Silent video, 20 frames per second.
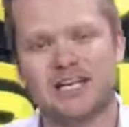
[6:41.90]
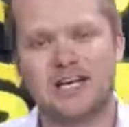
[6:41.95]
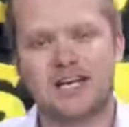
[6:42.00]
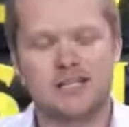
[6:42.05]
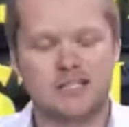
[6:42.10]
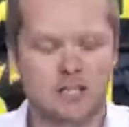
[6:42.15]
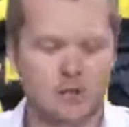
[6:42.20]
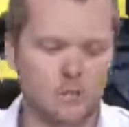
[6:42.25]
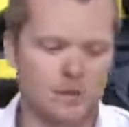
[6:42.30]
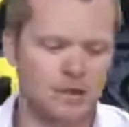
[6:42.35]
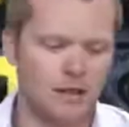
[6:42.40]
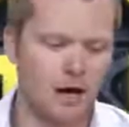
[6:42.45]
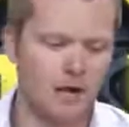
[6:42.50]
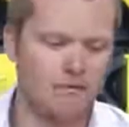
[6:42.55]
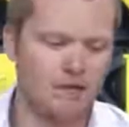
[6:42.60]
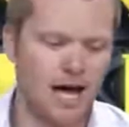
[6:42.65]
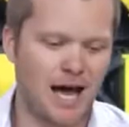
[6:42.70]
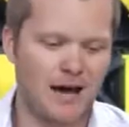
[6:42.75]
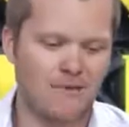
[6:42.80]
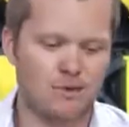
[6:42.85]
So we'd
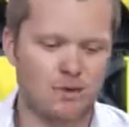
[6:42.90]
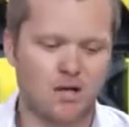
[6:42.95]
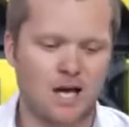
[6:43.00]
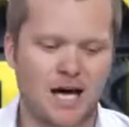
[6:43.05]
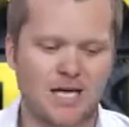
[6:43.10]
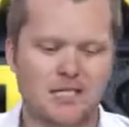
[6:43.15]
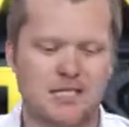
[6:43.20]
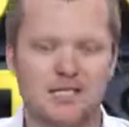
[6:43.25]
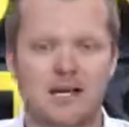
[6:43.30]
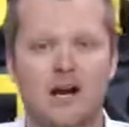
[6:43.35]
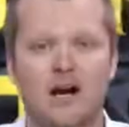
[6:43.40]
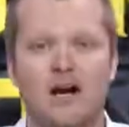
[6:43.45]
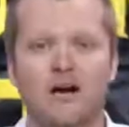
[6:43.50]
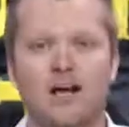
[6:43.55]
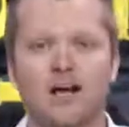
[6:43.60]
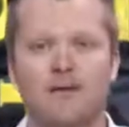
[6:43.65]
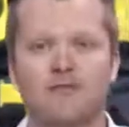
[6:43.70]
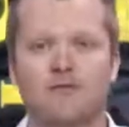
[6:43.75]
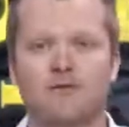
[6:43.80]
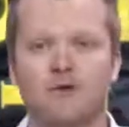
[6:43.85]
love to have you guys there.
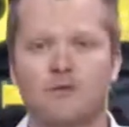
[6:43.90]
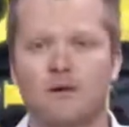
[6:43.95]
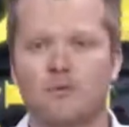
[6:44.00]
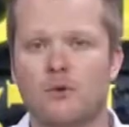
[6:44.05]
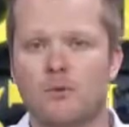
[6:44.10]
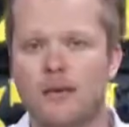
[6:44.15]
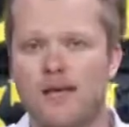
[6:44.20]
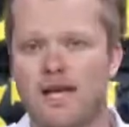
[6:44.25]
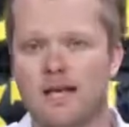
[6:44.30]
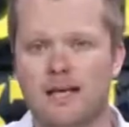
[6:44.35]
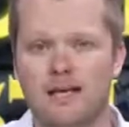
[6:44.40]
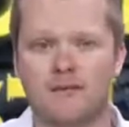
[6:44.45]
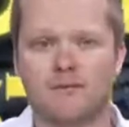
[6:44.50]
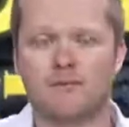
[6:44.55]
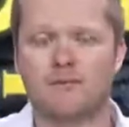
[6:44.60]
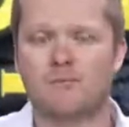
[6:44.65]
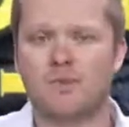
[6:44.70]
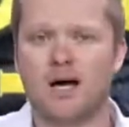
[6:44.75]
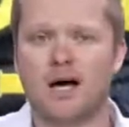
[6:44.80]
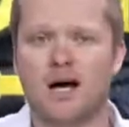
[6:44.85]
And for the
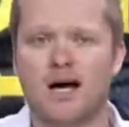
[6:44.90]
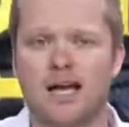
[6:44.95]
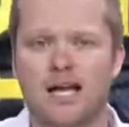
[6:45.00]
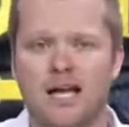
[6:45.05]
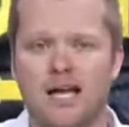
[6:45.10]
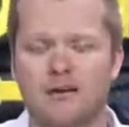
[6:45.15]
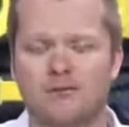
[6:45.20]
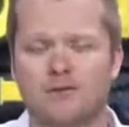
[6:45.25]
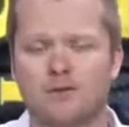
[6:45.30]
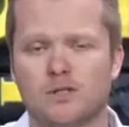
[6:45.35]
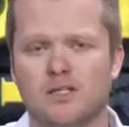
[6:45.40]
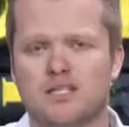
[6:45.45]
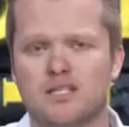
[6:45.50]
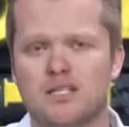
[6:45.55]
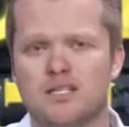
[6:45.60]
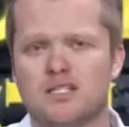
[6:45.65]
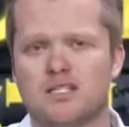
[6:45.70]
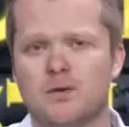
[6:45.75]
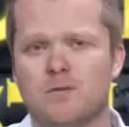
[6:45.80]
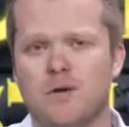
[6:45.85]
remaining uh, handful of
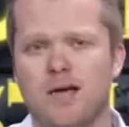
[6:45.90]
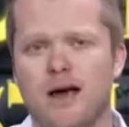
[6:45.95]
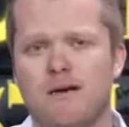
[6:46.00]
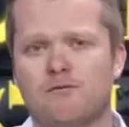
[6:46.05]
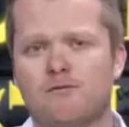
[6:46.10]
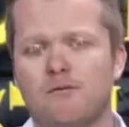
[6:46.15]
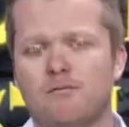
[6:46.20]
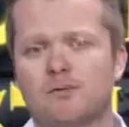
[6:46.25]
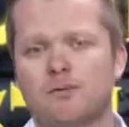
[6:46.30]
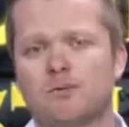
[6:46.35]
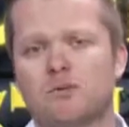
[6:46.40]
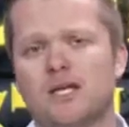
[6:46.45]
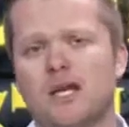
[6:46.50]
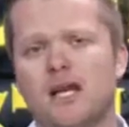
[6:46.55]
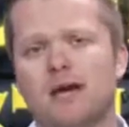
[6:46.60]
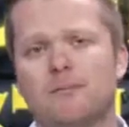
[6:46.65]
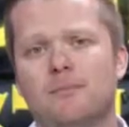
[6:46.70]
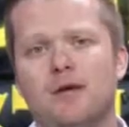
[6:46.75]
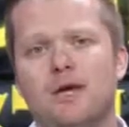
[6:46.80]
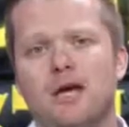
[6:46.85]
seats that we have for boot
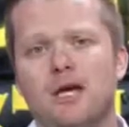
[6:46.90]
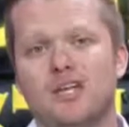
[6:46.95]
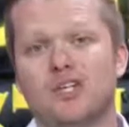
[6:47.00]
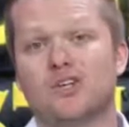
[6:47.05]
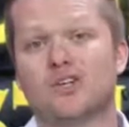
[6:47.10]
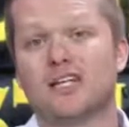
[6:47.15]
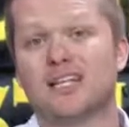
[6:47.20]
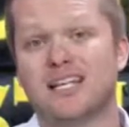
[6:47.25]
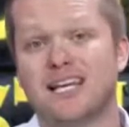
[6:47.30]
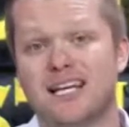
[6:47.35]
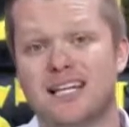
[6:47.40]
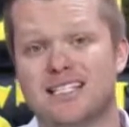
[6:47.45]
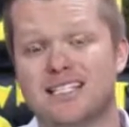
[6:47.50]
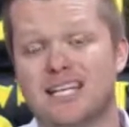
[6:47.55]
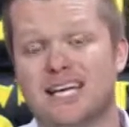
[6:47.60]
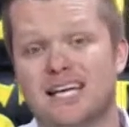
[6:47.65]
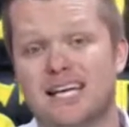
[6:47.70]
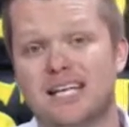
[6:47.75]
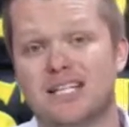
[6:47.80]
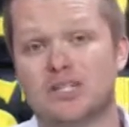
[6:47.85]
camp, you're going to get a
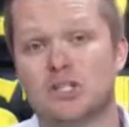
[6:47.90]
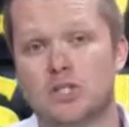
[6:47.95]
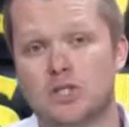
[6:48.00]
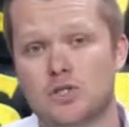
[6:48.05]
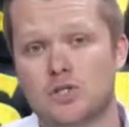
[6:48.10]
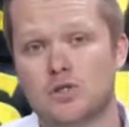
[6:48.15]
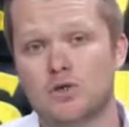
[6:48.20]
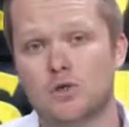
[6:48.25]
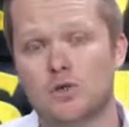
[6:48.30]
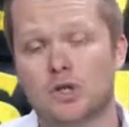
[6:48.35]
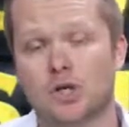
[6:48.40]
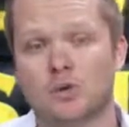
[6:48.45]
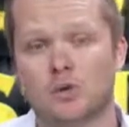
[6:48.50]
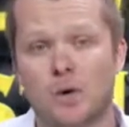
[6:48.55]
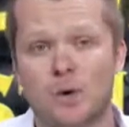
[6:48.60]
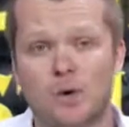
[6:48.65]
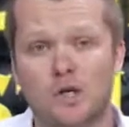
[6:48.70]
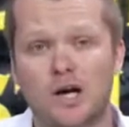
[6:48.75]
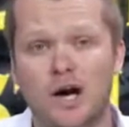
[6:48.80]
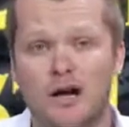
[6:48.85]
ticket to the
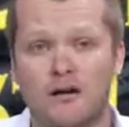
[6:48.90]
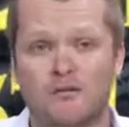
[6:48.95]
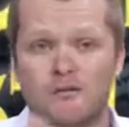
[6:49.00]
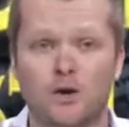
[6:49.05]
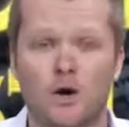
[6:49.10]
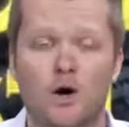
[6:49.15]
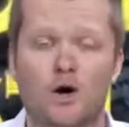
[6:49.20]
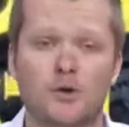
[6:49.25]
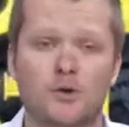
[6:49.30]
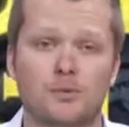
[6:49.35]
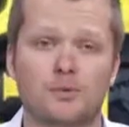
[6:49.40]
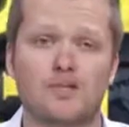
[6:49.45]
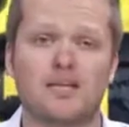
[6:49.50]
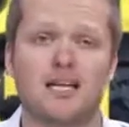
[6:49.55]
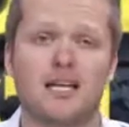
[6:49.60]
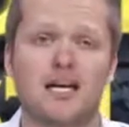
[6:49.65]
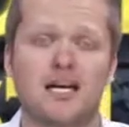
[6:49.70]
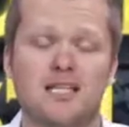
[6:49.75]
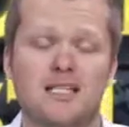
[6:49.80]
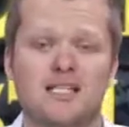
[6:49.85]
Growth Con for all three
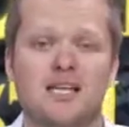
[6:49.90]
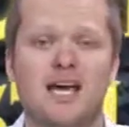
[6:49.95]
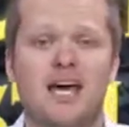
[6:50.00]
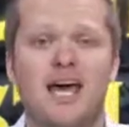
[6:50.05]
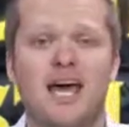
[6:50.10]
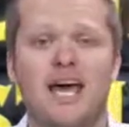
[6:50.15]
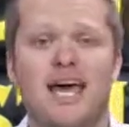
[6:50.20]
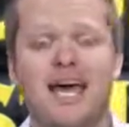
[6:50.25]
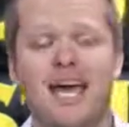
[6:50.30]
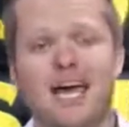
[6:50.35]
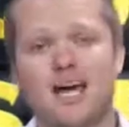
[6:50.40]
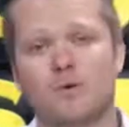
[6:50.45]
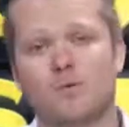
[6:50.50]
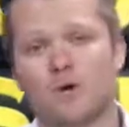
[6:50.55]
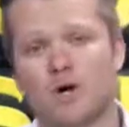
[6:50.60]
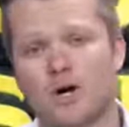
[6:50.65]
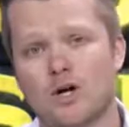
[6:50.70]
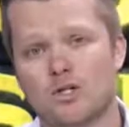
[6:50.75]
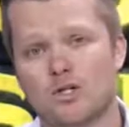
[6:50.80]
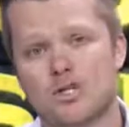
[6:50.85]
days. And
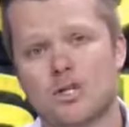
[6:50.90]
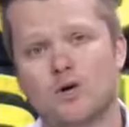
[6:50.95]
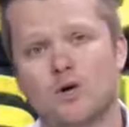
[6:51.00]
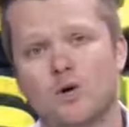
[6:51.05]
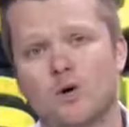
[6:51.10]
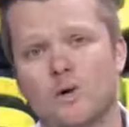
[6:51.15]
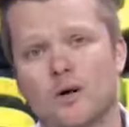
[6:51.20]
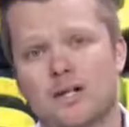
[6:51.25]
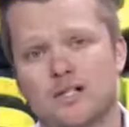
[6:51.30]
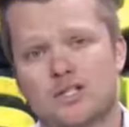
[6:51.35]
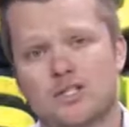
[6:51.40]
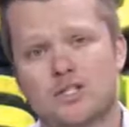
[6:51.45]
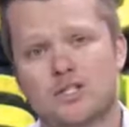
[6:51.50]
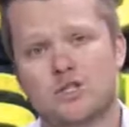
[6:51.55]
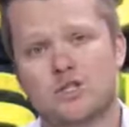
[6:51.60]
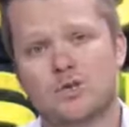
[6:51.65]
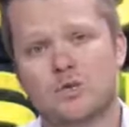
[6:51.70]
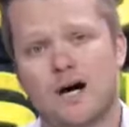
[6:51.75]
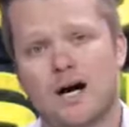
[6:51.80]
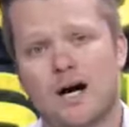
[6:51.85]
we're also going
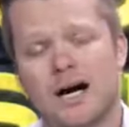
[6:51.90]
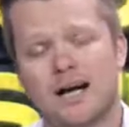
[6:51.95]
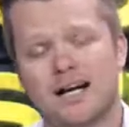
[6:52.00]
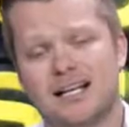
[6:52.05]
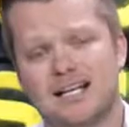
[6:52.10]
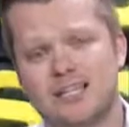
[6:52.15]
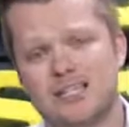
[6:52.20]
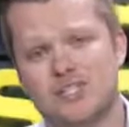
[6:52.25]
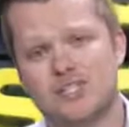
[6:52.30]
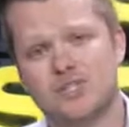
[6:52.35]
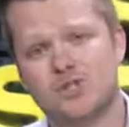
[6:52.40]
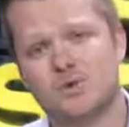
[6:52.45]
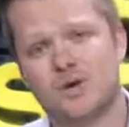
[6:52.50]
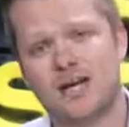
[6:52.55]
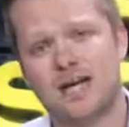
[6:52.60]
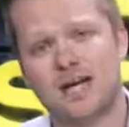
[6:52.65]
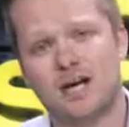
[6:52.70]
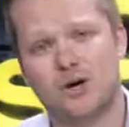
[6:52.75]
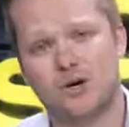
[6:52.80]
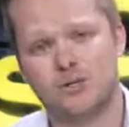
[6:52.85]
to uh, get you
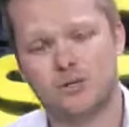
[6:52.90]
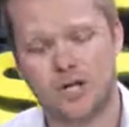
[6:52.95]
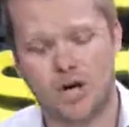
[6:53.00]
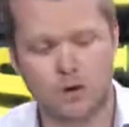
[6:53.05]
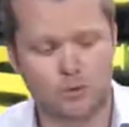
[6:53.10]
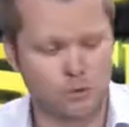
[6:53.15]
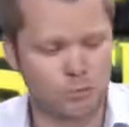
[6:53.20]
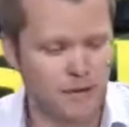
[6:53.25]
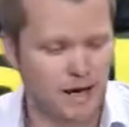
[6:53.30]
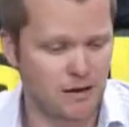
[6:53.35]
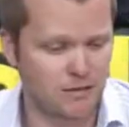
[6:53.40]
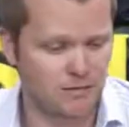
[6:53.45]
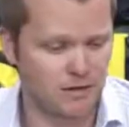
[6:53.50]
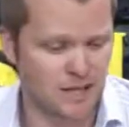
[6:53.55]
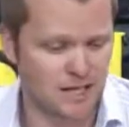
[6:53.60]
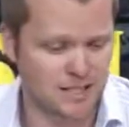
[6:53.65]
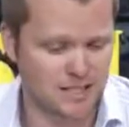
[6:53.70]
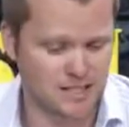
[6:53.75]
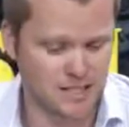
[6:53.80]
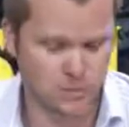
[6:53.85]
a hotel room out in
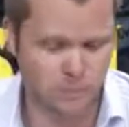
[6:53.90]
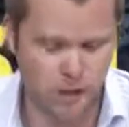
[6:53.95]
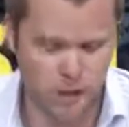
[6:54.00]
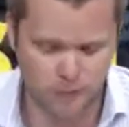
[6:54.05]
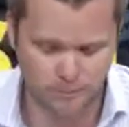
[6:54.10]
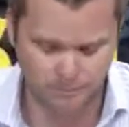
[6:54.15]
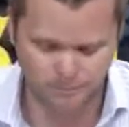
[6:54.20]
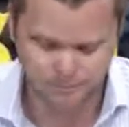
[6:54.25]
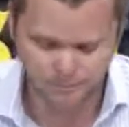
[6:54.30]
Vegas as well.